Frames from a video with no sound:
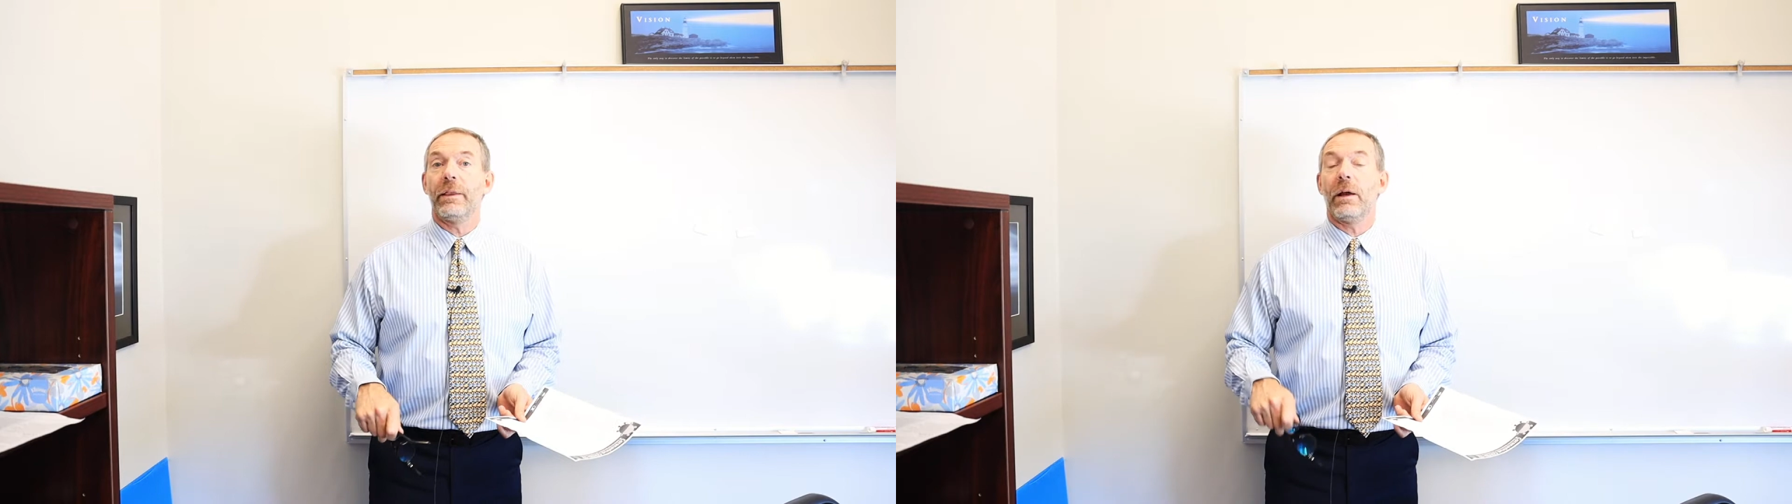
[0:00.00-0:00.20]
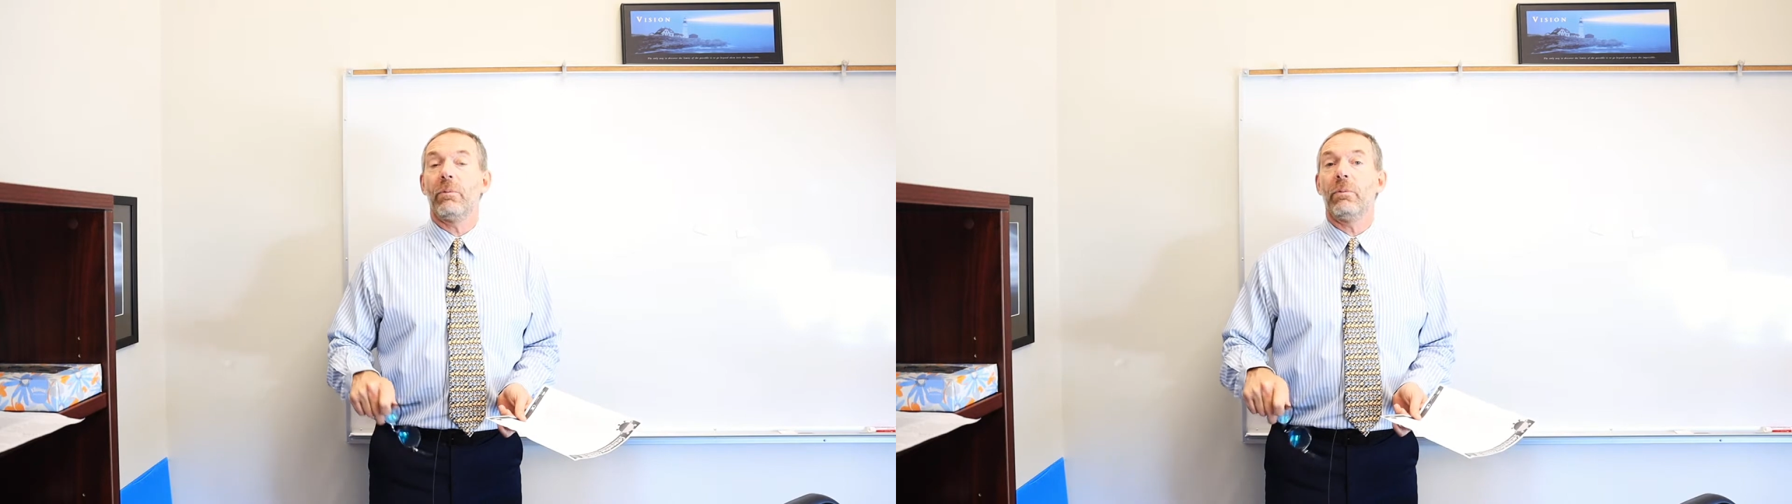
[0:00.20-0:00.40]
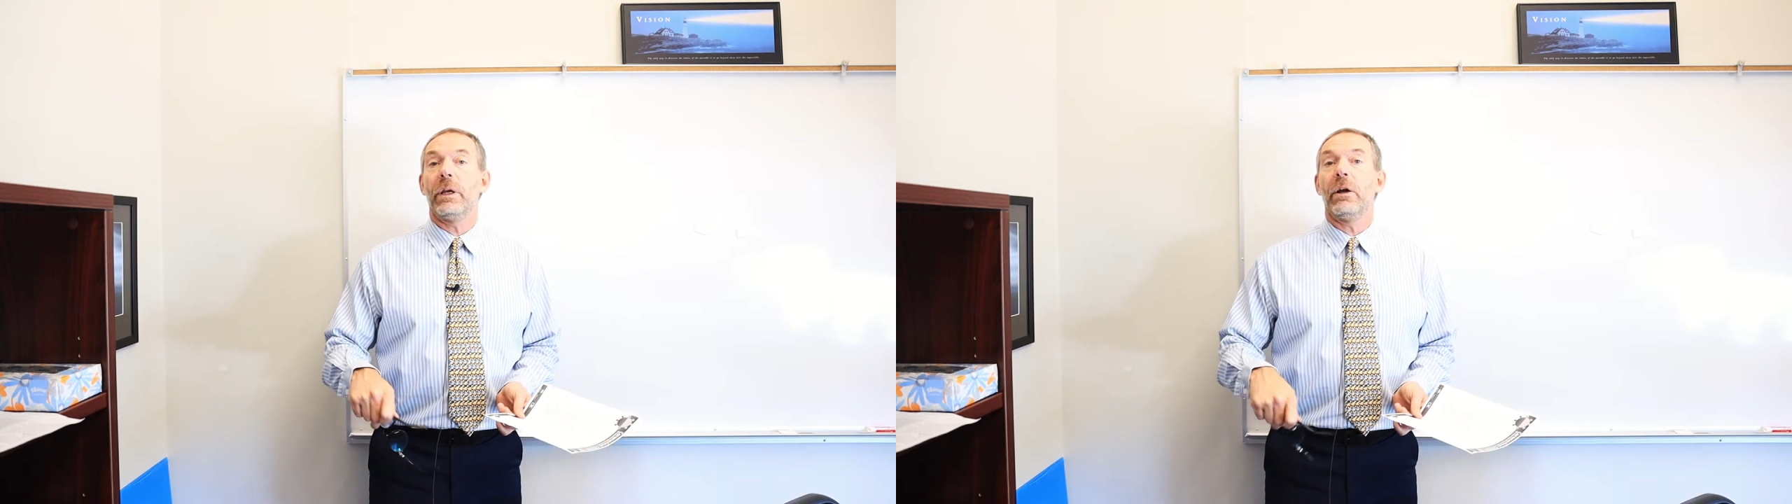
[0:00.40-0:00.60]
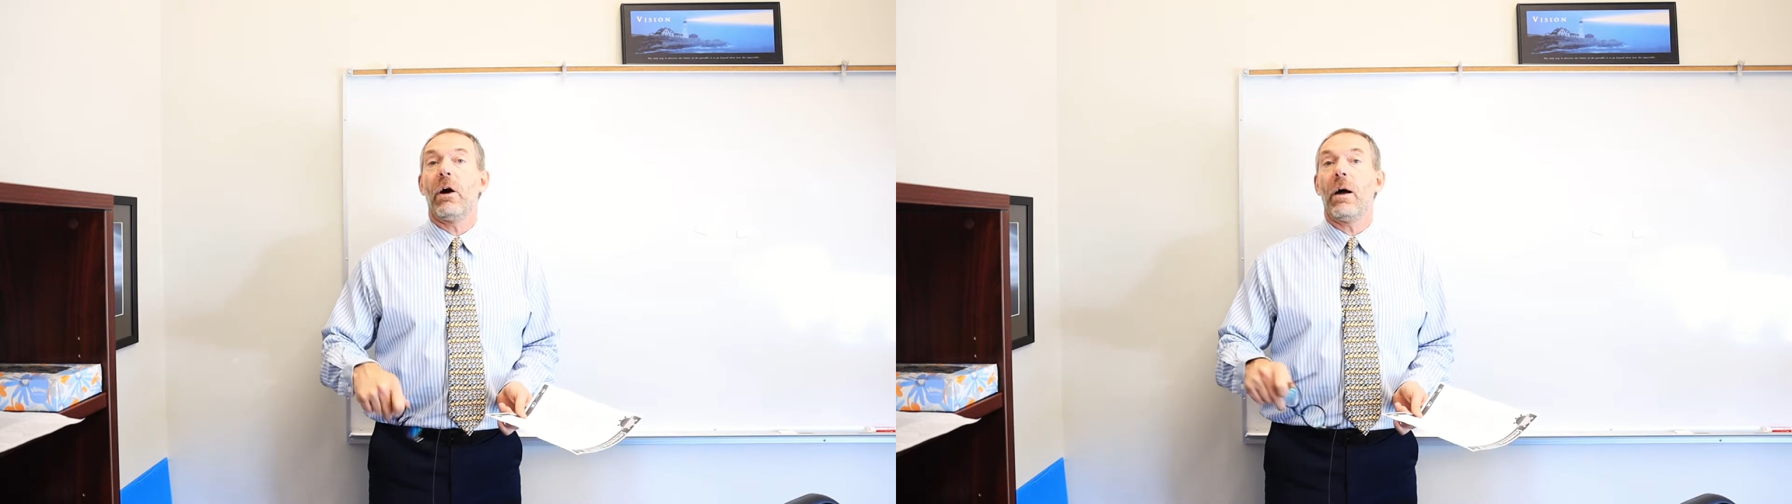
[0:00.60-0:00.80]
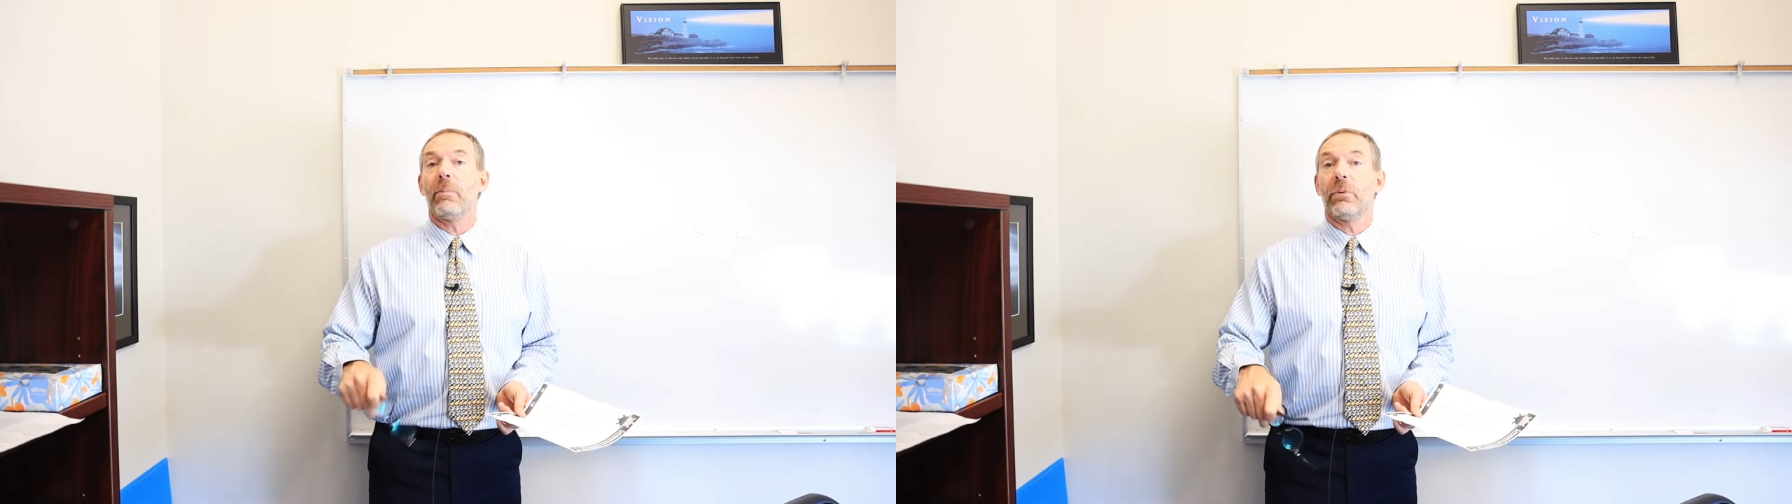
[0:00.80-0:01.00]
that we
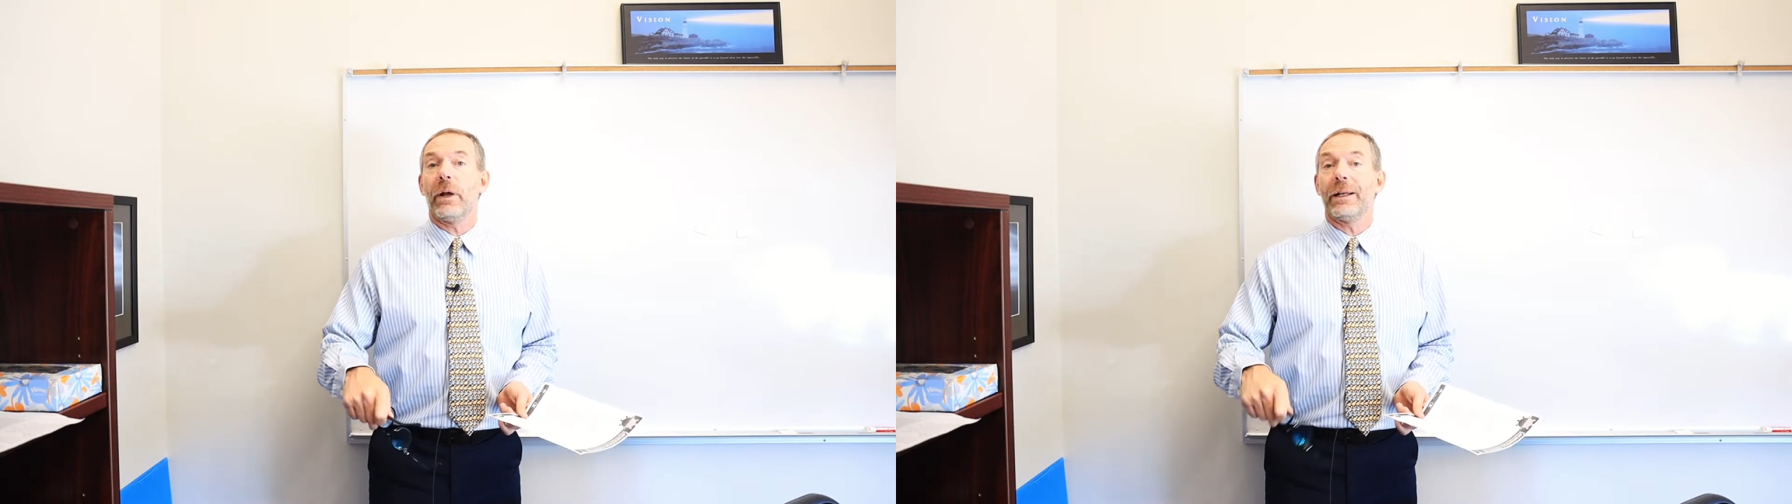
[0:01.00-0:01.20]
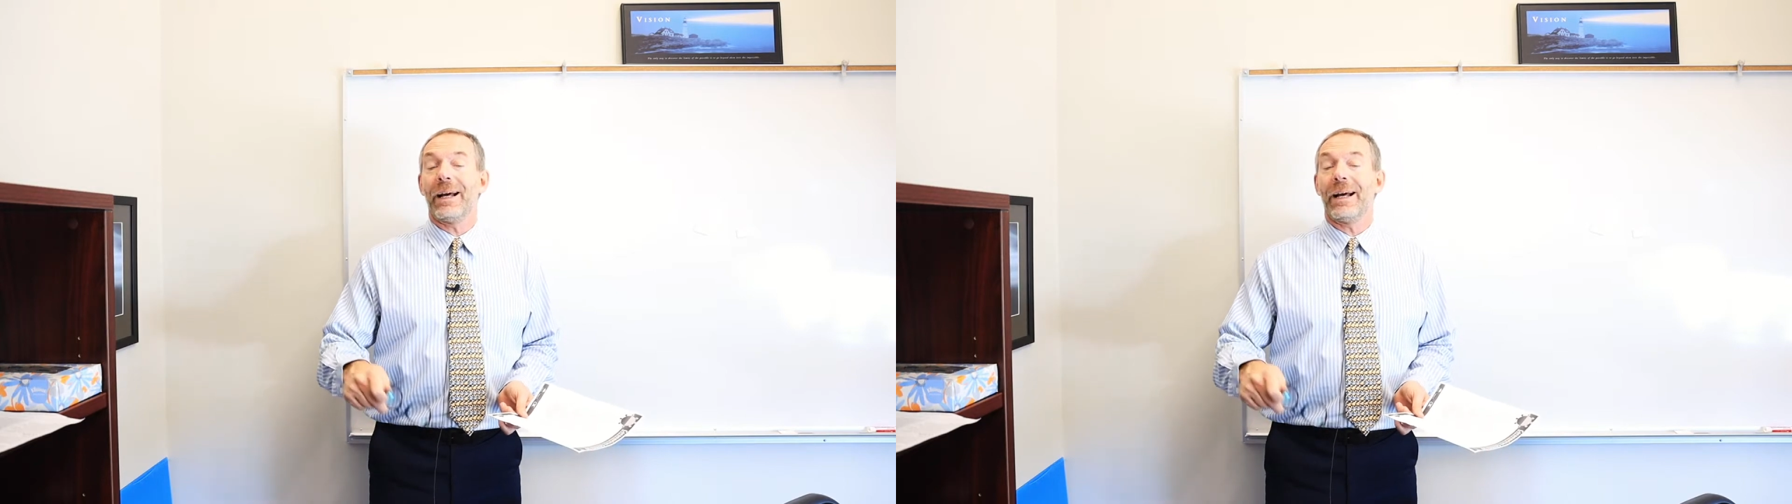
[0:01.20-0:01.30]
operate